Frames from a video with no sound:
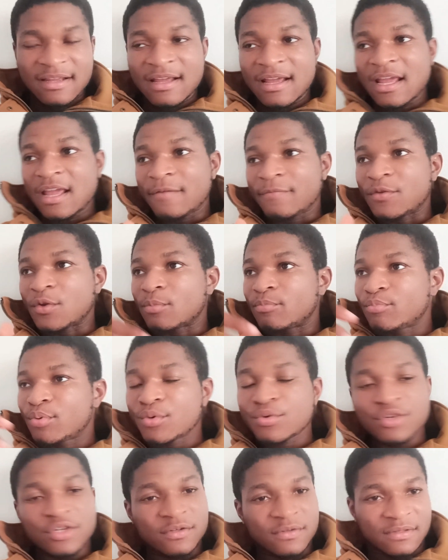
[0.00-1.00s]
If you
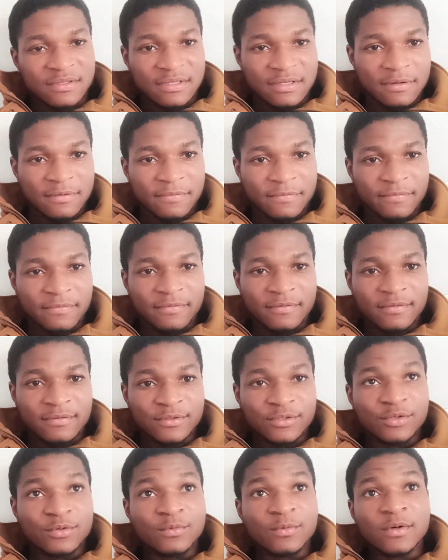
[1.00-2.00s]
push yourself
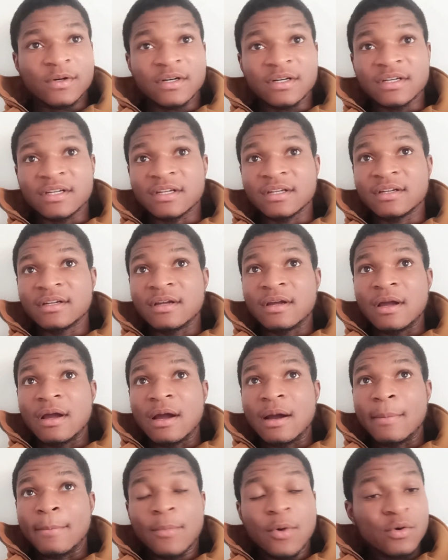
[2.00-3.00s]
to work
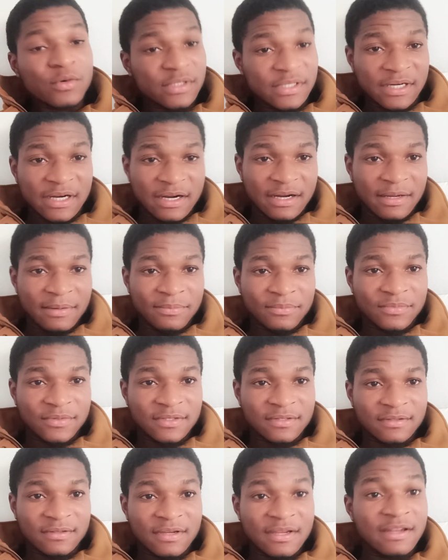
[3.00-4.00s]
more
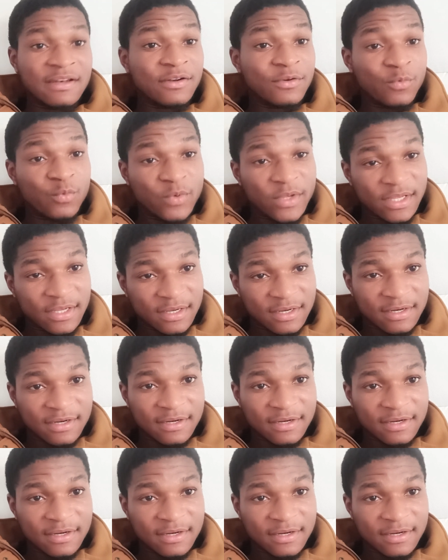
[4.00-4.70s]
times in a week,